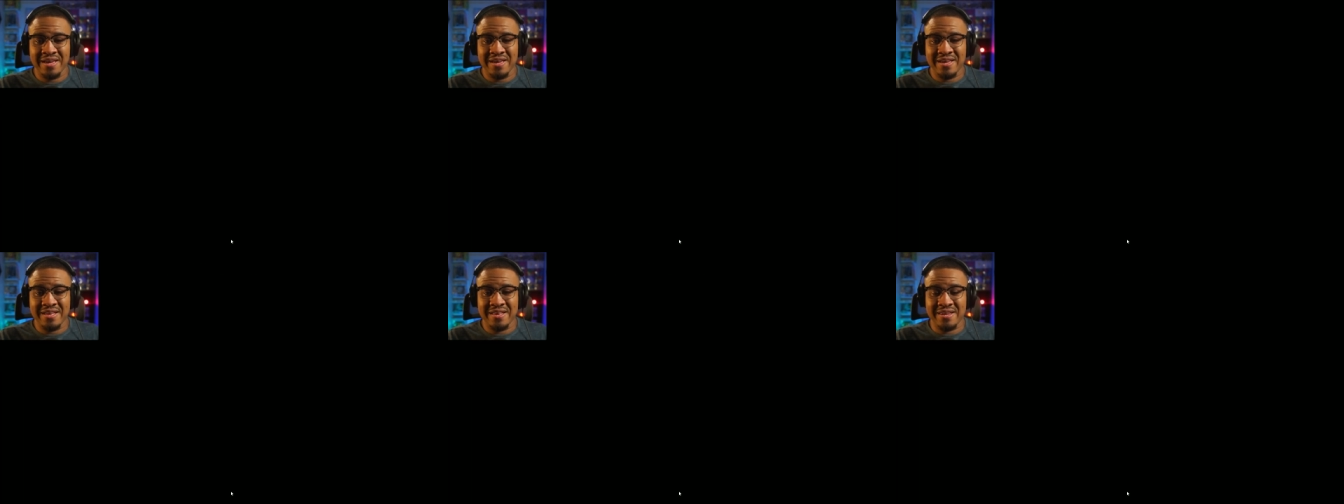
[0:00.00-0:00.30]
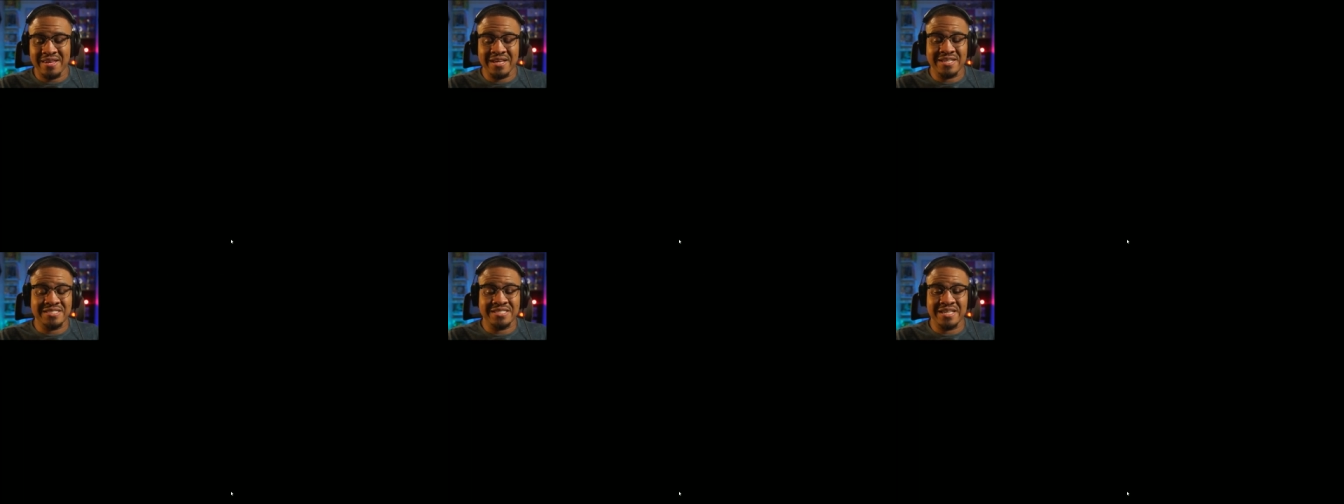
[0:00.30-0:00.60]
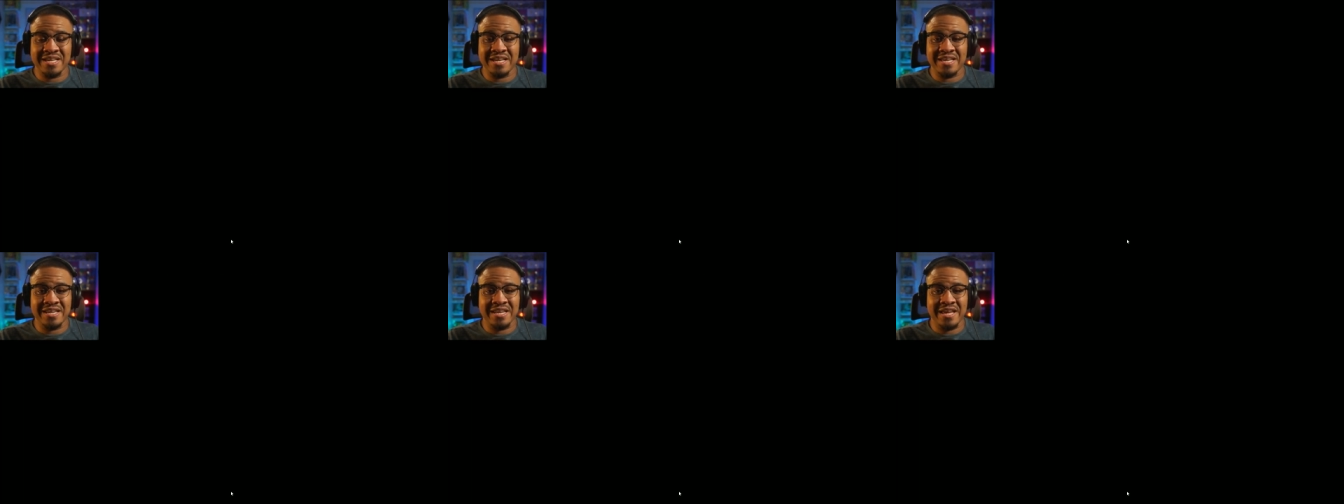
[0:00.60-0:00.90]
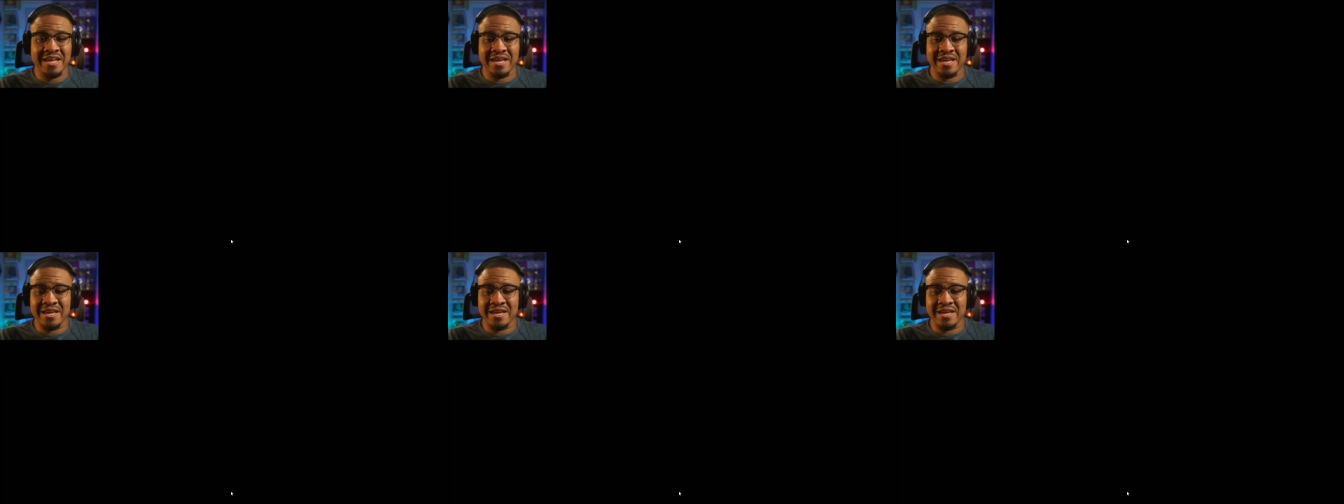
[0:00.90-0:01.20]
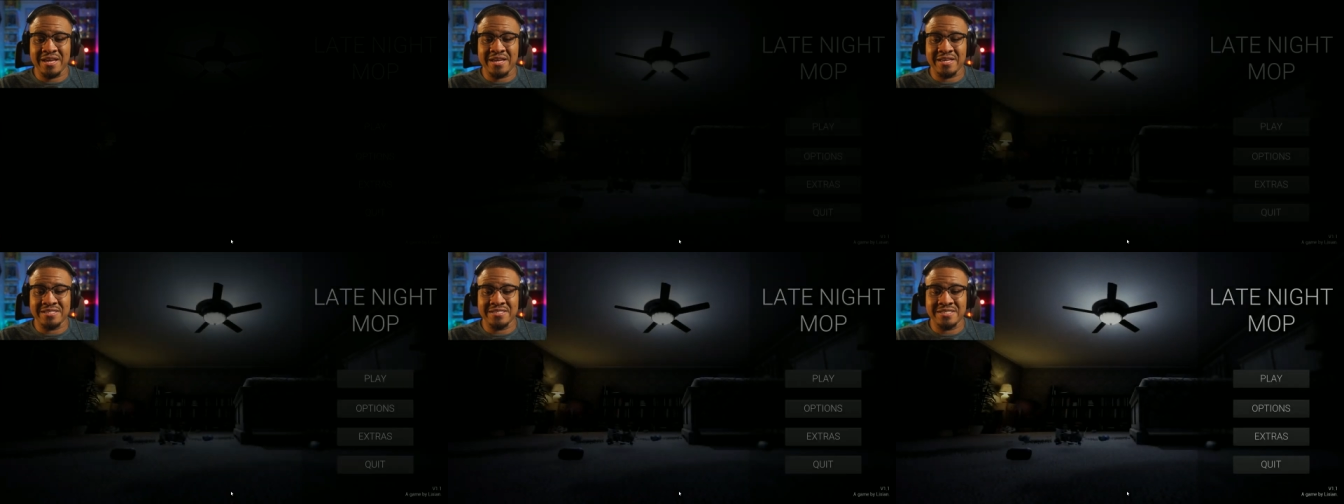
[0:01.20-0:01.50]
Lixiang
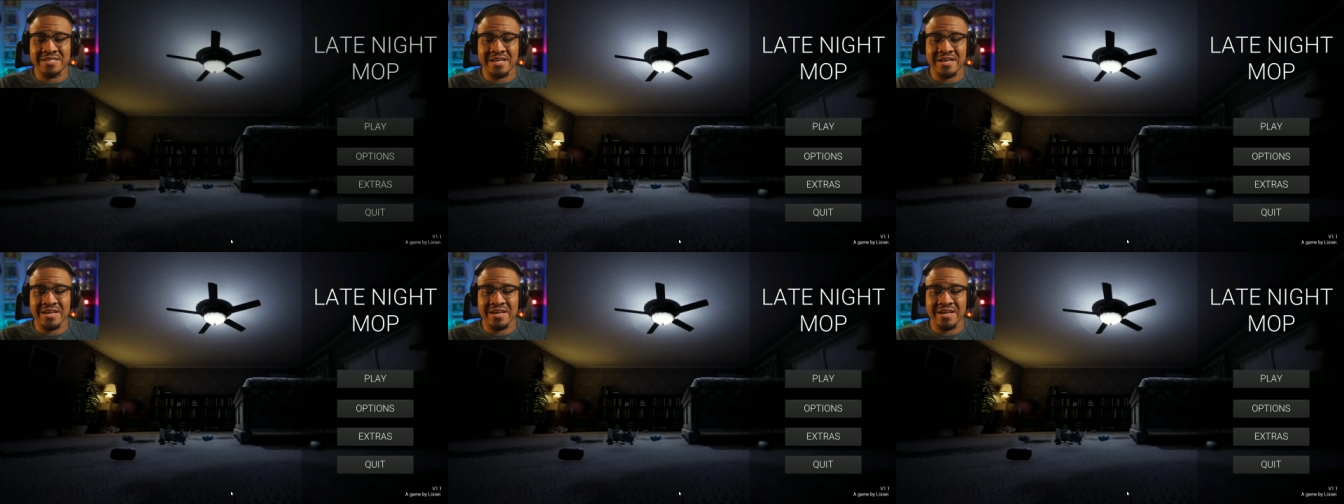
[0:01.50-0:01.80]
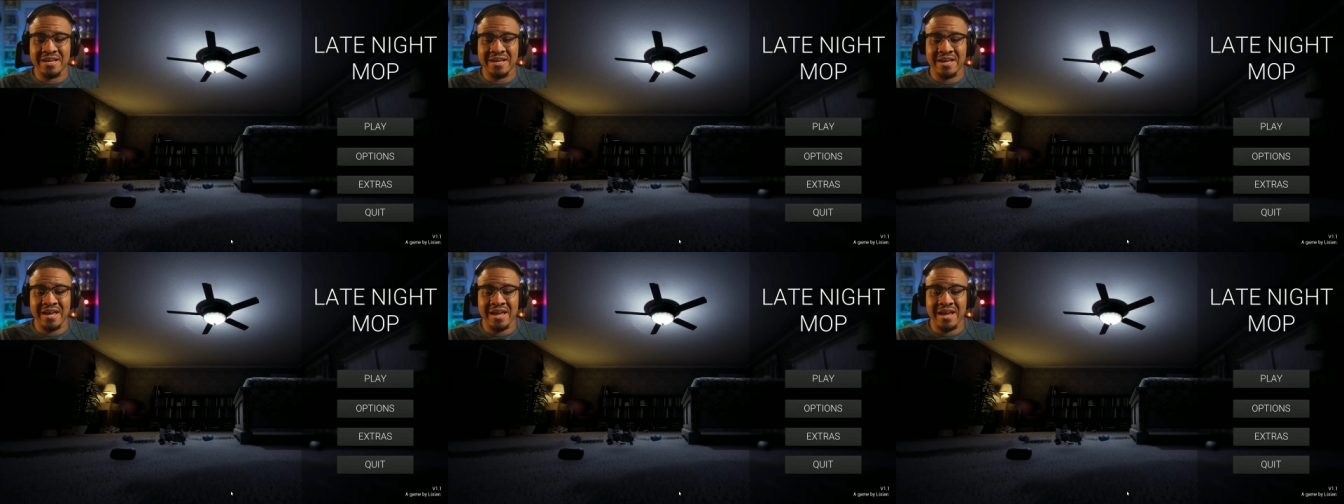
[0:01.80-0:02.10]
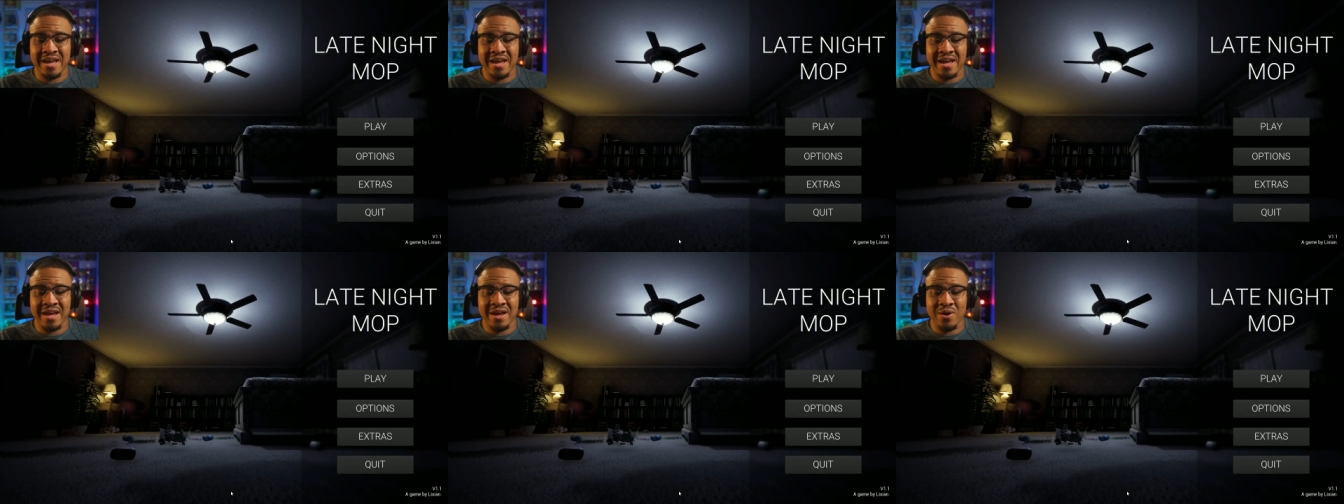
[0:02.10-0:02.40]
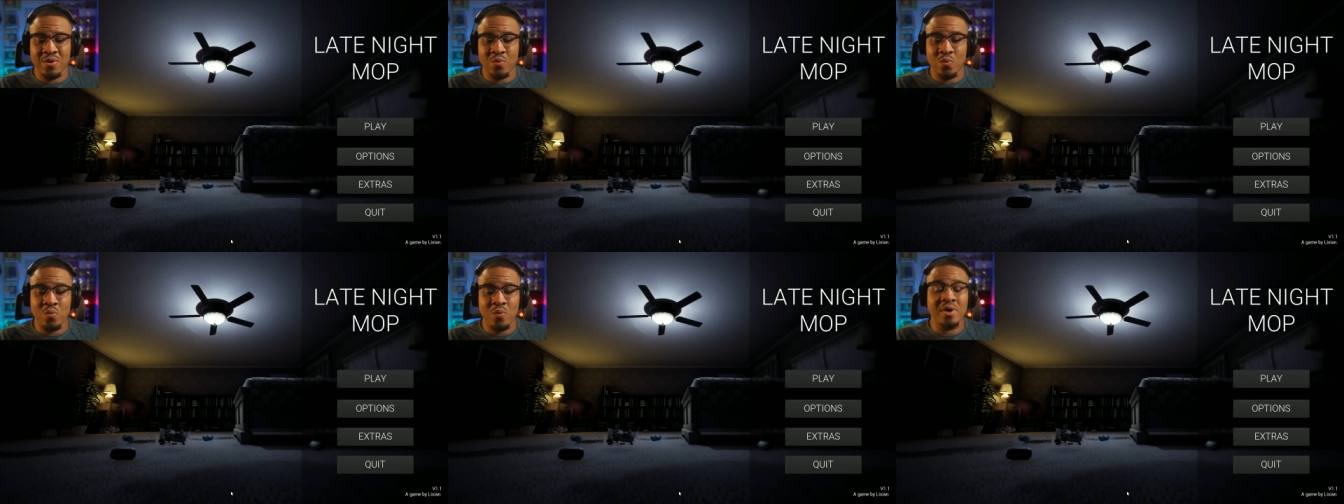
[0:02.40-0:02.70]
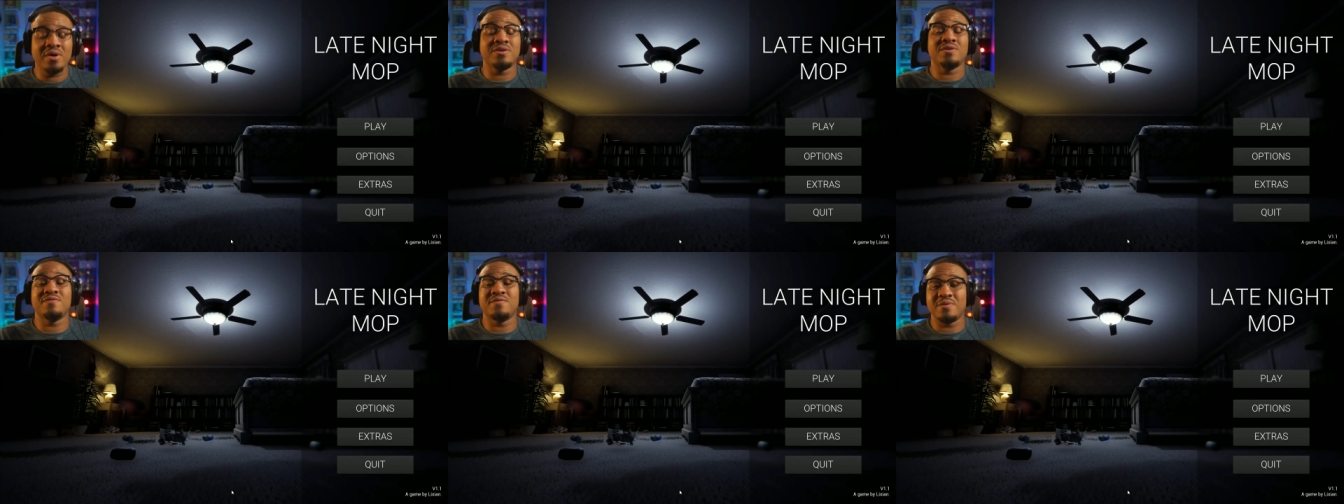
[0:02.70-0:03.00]
is a
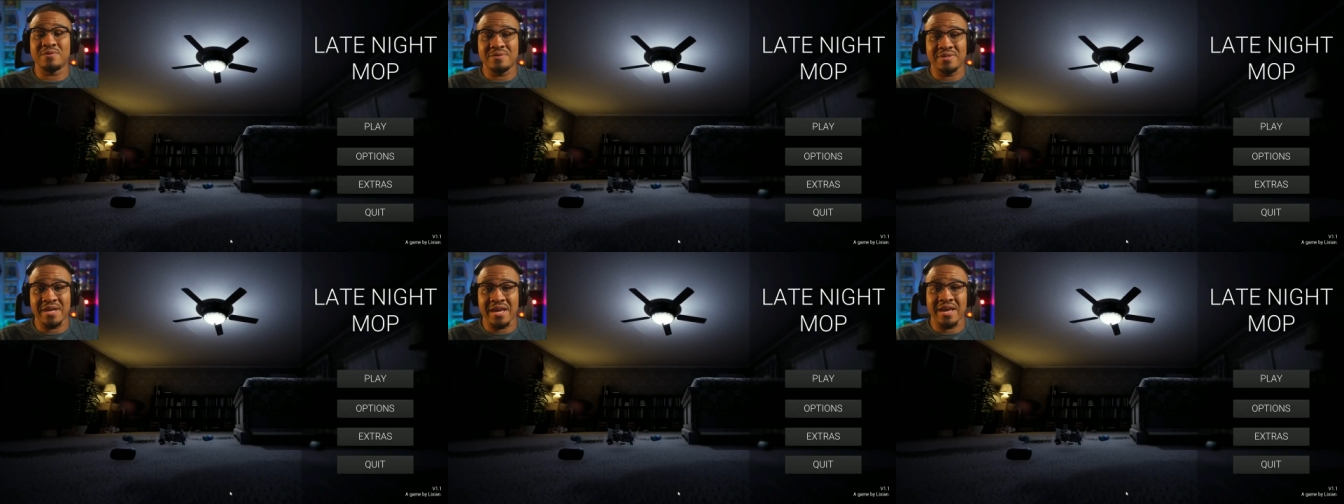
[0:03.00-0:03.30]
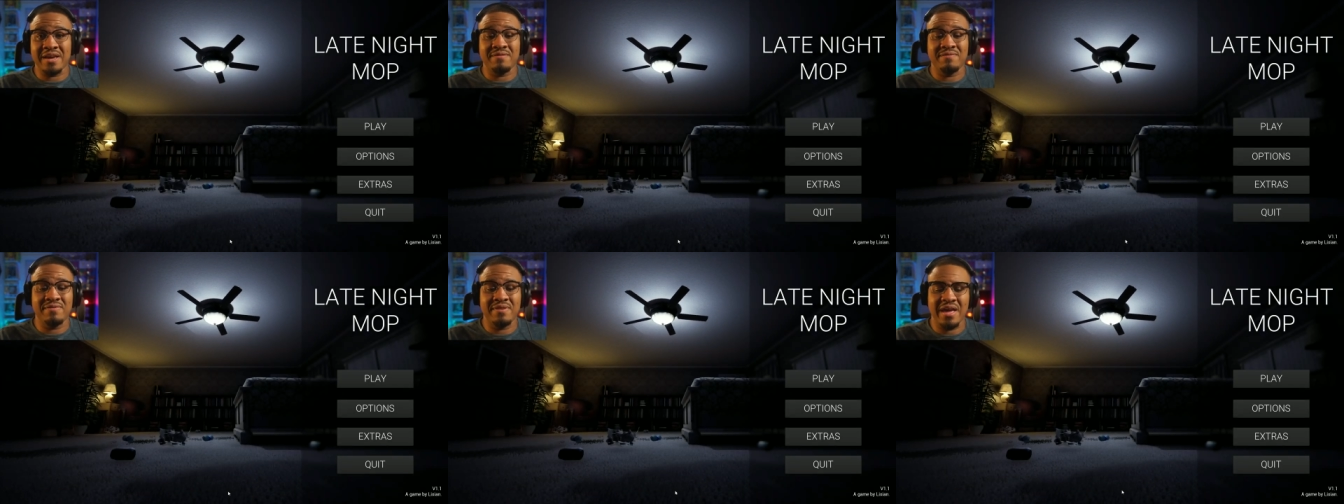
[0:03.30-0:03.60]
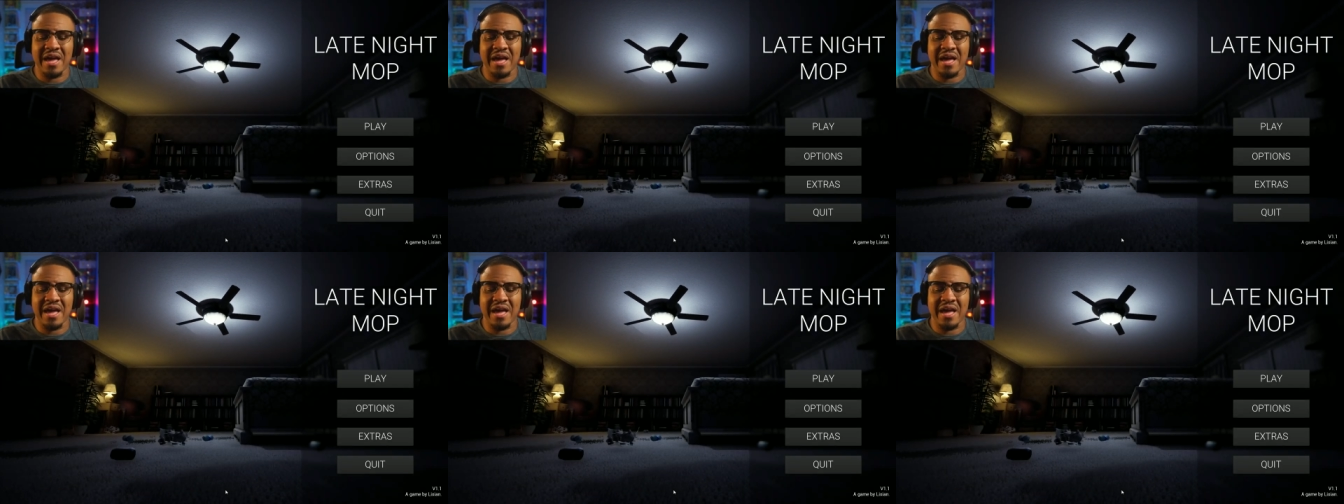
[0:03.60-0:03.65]
wonderful dev.